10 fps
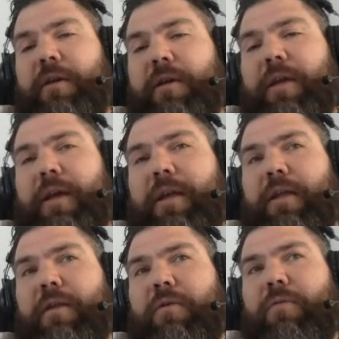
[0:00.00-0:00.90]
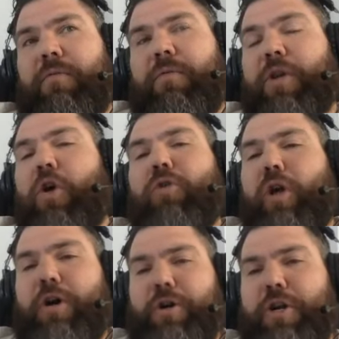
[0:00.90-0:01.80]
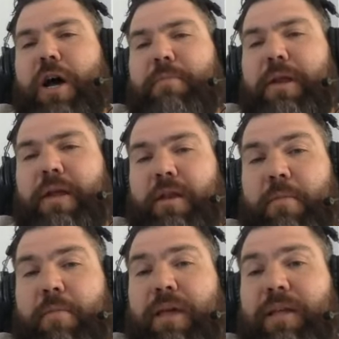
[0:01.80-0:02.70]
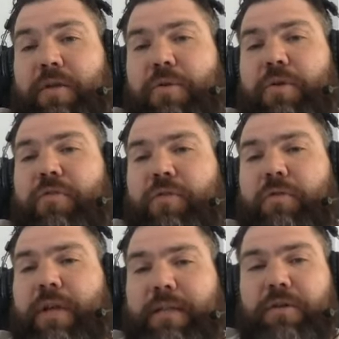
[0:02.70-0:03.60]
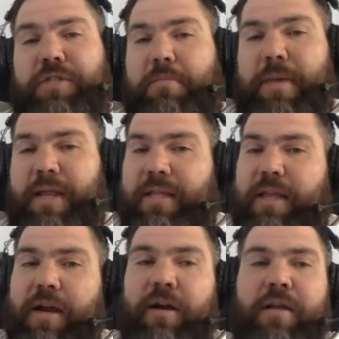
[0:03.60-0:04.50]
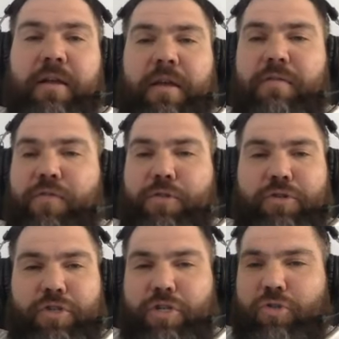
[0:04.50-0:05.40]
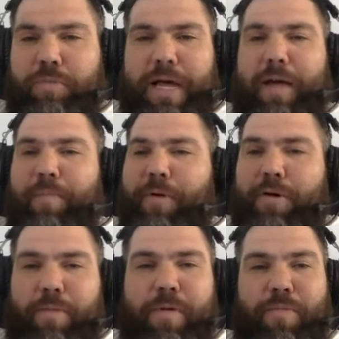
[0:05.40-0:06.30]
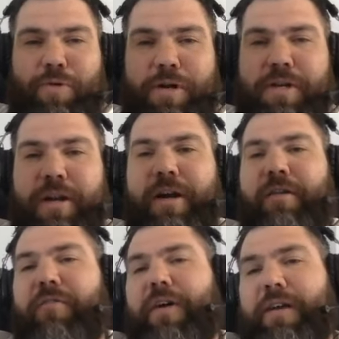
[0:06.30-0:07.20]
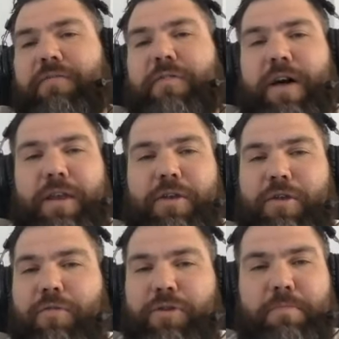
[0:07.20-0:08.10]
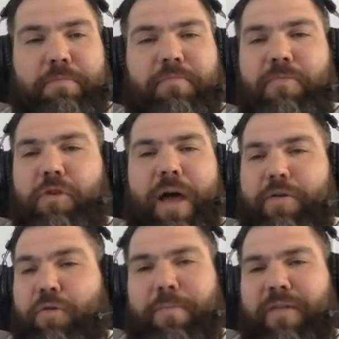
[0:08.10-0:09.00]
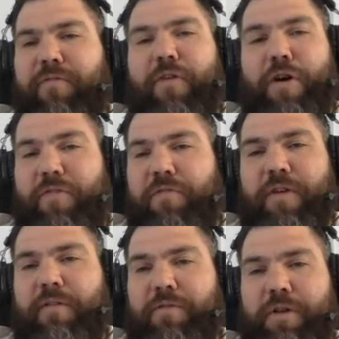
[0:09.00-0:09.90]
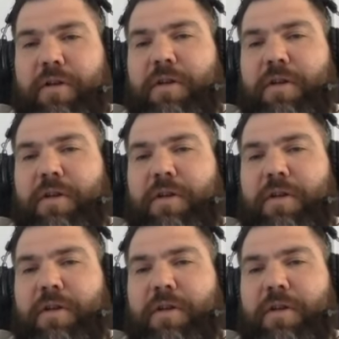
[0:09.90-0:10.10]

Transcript: and we no longer dominate MMA like we used to. Like there was a minute there, if you are a jiu-jitsu black belt, like people were terrified of fighting you. There's a you you were by far the favorite